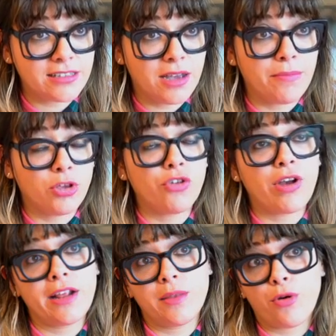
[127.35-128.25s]
I'm
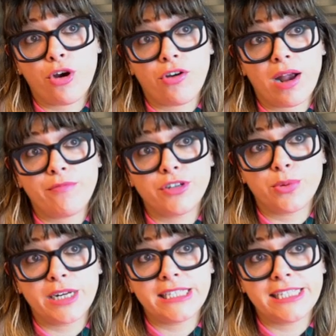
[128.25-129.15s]
curating the program for
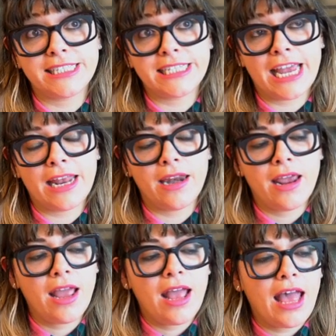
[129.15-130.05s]
2016,
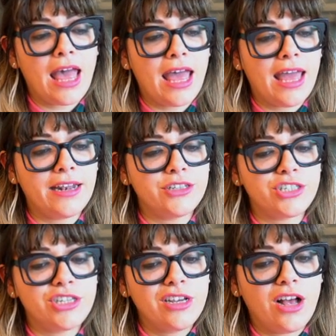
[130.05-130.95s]

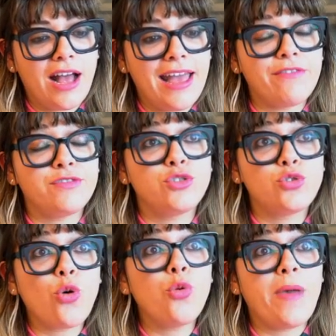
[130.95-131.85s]
and I have
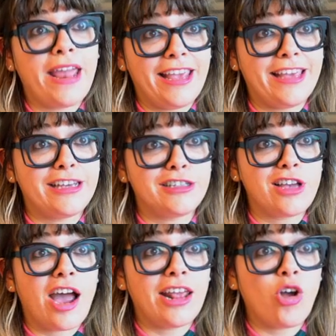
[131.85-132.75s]
so many
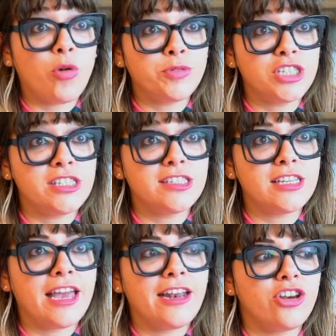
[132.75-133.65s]
exciting options,
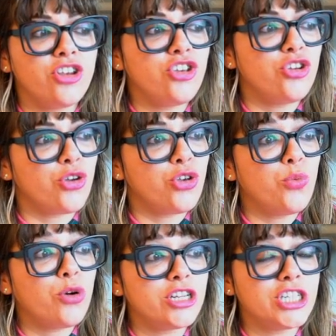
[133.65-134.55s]
and you
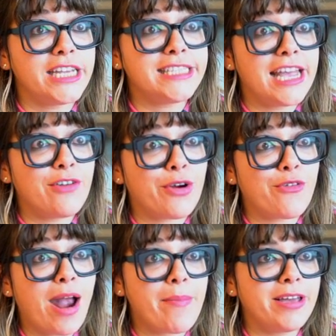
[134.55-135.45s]
want to chase every
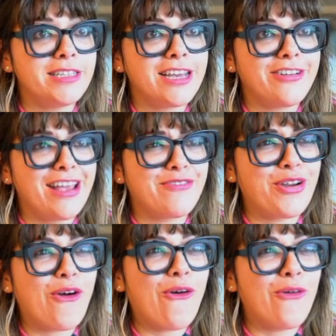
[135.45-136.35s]
rabbit down
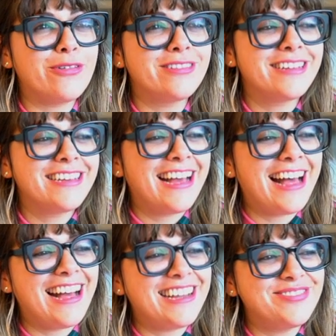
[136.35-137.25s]
every hole,
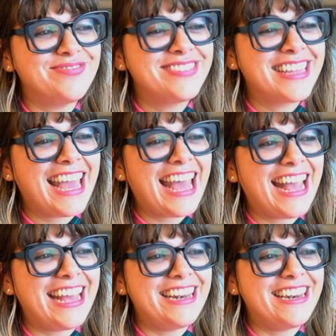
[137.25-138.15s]

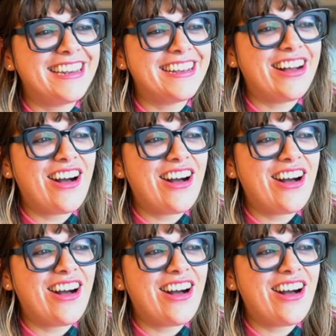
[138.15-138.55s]
and